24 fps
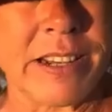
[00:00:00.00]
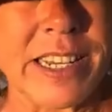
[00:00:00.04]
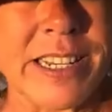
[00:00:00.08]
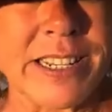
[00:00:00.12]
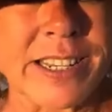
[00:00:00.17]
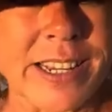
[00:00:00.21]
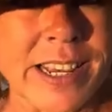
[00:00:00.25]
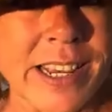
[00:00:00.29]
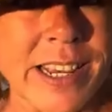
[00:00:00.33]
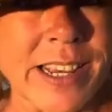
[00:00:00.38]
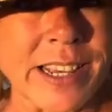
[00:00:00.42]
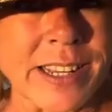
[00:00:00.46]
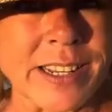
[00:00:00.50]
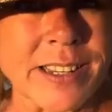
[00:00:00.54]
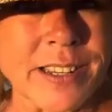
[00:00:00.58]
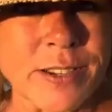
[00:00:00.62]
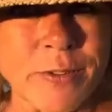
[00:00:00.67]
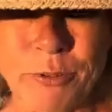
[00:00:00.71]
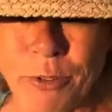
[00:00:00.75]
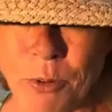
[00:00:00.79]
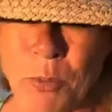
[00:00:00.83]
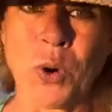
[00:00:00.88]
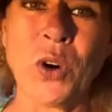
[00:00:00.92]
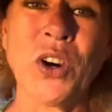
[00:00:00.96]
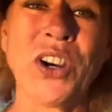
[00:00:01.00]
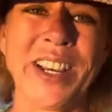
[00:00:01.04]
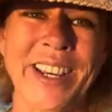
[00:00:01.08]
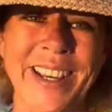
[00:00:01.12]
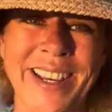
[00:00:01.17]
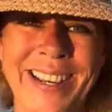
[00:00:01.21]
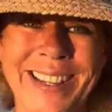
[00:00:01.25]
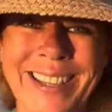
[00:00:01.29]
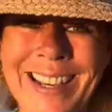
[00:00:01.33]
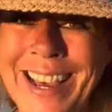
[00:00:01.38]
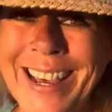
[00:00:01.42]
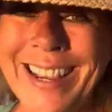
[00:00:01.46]
his kids, from what I
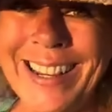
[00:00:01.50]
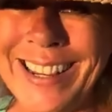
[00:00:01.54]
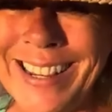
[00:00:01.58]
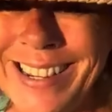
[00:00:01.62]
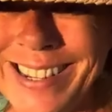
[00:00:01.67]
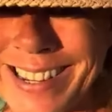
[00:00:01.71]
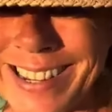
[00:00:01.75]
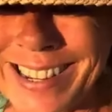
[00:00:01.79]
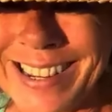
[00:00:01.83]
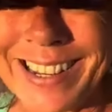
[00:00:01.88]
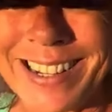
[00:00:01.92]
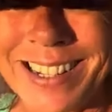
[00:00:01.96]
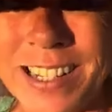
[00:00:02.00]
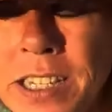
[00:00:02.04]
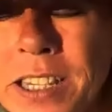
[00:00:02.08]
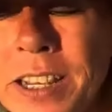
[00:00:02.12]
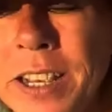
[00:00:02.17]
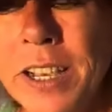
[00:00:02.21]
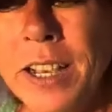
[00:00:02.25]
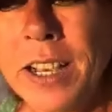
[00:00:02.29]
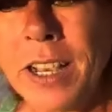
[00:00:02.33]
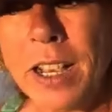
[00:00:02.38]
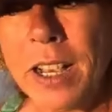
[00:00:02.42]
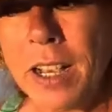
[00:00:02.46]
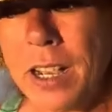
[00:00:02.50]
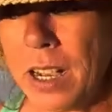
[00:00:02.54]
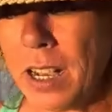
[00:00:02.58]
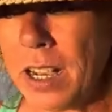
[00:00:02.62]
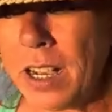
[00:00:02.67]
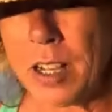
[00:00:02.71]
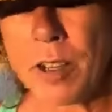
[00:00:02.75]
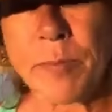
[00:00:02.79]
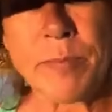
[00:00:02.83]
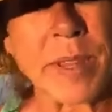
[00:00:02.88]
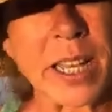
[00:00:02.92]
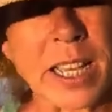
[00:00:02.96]
hear, they're his kids.
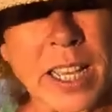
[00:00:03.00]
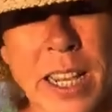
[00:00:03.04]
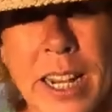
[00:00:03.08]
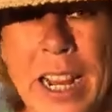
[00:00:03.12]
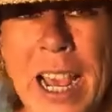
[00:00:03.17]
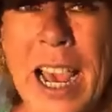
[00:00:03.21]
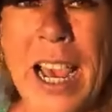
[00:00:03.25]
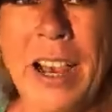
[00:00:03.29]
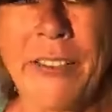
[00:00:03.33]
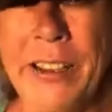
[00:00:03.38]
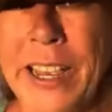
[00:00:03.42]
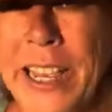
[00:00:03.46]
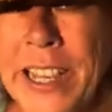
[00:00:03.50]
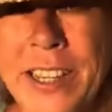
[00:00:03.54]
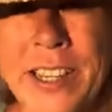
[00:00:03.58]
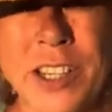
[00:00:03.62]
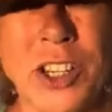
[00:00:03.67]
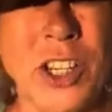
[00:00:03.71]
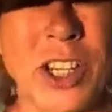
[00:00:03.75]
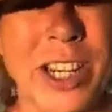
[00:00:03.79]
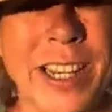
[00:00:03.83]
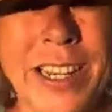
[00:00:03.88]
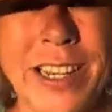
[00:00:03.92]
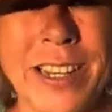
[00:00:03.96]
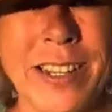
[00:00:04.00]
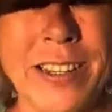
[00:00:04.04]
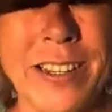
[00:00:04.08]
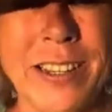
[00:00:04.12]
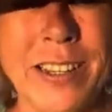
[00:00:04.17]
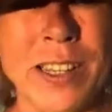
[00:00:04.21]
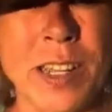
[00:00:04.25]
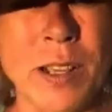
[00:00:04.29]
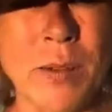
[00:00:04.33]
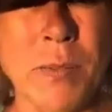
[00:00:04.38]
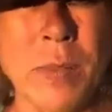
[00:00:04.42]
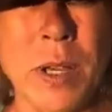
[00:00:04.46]
They're going to have his
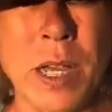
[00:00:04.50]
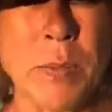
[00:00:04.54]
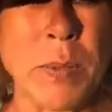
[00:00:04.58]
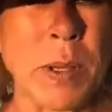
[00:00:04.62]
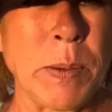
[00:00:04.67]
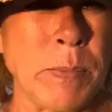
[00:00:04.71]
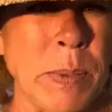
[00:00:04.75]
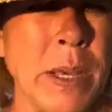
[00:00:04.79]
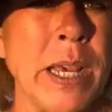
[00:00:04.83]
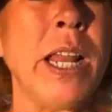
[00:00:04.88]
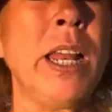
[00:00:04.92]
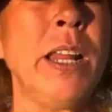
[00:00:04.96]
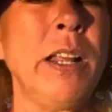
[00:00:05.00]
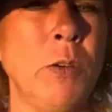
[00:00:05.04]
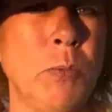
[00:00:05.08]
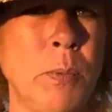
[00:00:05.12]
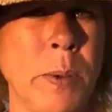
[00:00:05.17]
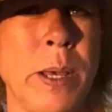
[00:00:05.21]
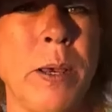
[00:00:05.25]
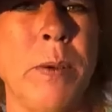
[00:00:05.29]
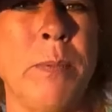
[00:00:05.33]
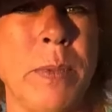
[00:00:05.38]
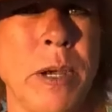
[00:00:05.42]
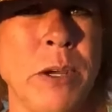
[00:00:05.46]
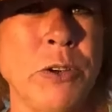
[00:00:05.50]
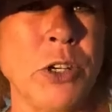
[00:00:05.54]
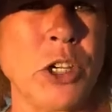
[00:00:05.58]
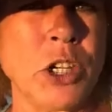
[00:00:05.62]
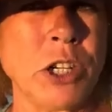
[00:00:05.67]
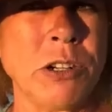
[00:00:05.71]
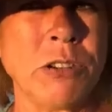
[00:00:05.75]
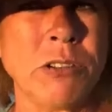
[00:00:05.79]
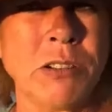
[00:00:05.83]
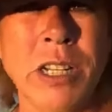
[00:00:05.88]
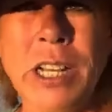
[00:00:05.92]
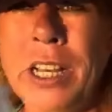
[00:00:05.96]
genes. They maybe be a little bit
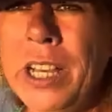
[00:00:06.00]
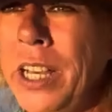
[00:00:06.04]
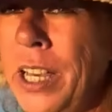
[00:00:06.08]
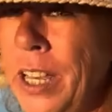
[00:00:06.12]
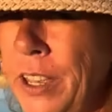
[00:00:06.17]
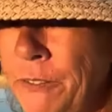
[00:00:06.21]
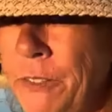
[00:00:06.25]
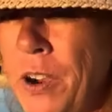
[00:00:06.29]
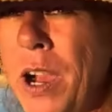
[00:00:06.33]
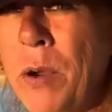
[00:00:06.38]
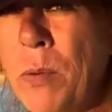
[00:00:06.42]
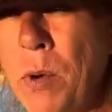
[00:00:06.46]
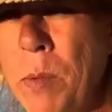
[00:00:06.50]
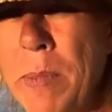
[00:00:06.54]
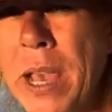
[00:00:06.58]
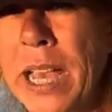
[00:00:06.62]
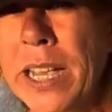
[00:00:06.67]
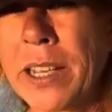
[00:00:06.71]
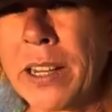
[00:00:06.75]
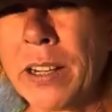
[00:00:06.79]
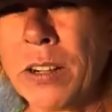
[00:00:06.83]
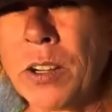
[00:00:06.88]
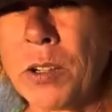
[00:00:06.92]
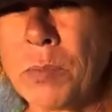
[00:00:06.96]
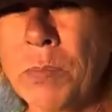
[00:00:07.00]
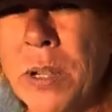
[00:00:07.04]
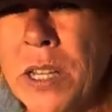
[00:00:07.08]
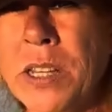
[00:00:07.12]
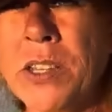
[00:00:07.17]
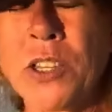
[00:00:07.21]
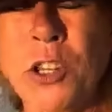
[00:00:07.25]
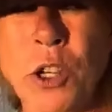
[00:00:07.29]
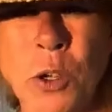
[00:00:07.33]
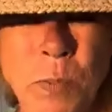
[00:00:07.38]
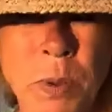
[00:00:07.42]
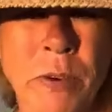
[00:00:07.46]
emotional. If I were Meghan, I'd be
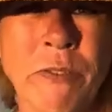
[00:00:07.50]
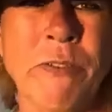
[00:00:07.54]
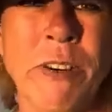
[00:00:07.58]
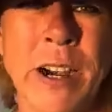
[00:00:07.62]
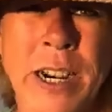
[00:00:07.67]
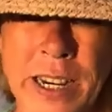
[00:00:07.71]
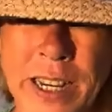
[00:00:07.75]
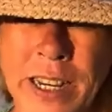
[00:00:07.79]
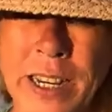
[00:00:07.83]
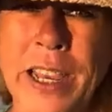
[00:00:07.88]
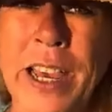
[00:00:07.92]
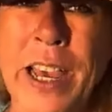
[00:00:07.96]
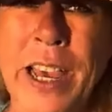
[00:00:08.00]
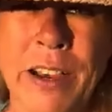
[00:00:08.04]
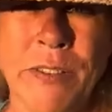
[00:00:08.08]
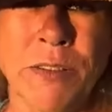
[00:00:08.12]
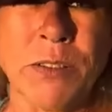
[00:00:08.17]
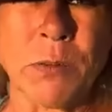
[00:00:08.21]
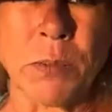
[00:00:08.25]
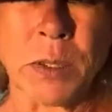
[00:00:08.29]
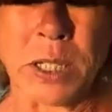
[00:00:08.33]
super fucking careful